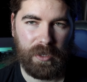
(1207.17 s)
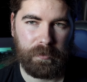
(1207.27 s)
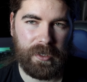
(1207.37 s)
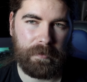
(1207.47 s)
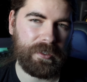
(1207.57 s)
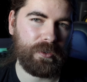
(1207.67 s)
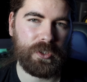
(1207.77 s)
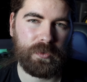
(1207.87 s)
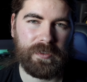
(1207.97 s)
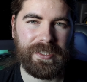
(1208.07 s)
But let me know
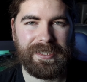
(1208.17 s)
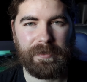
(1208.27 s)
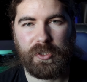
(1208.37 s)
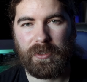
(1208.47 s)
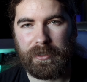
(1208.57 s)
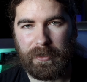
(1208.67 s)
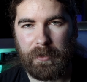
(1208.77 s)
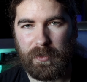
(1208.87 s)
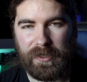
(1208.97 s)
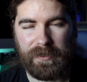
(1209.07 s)
which one of these tips you like the
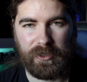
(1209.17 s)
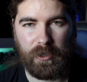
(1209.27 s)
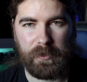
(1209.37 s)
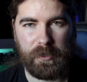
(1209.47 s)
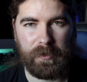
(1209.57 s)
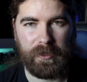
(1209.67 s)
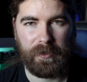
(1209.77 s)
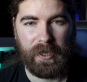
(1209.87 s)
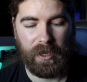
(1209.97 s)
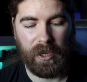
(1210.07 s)
most in the comments
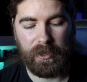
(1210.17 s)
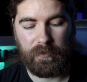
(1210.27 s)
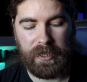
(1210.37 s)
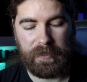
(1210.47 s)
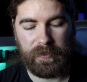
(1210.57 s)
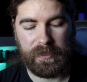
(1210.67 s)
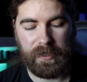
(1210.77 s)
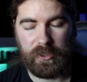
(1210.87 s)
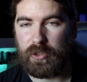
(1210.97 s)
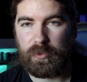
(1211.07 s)
below. Are there any things
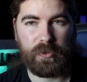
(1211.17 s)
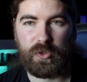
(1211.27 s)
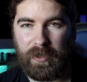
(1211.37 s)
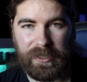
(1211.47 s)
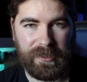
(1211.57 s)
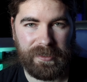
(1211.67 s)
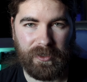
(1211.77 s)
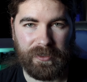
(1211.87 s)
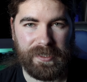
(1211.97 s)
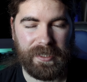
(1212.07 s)
that you use regularly
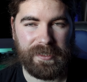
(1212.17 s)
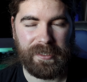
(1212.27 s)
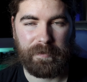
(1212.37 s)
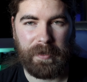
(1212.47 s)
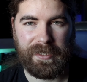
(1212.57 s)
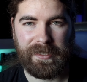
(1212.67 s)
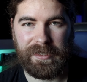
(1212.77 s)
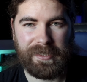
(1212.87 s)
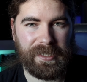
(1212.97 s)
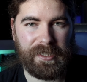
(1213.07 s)
on a day-to-day
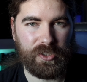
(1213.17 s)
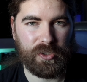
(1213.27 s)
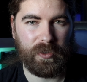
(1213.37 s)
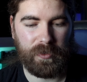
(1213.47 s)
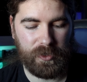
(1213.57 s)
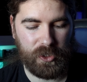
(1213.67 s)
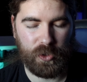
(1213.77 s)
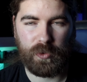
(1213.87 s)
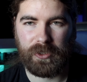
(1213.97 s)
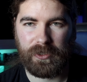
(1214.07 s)
basis, keystrokes,
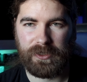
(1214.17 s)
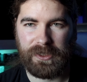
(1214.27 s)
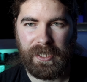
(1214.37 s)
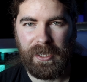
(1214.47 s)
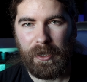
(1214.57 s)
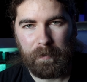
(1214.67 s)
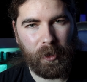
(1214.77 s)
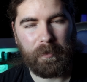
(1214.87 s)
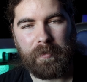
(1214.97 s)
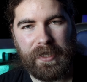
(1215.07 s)
shortcuts?
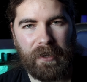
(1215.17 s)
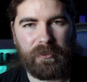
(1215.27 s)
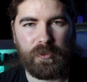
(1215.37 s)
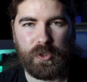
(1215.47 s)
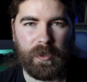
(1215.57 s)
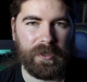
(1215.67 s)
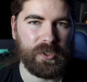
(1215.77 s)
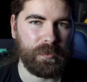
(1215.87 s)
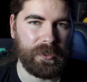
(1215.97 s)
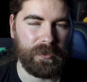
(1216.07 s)
Pop them down there as well
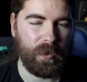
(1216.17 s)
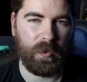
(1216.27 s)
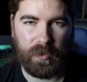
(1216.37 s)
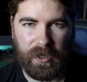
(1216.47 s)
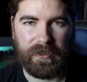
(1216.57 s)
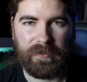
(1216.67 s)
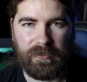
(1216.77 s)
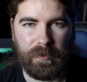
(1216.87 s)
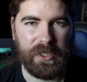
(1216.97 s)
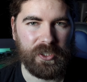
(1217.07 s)
so we can all learn
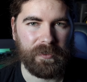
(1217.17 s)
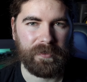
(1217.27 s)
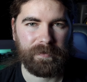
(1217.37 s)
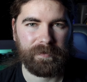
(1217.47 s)
from each other.